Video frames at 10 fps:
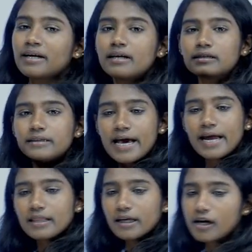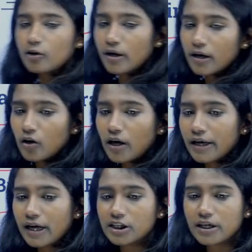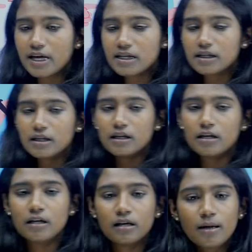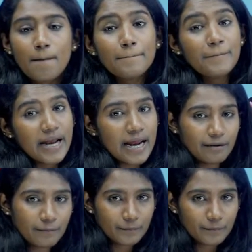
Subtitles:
that is there in the control and coordination is brain.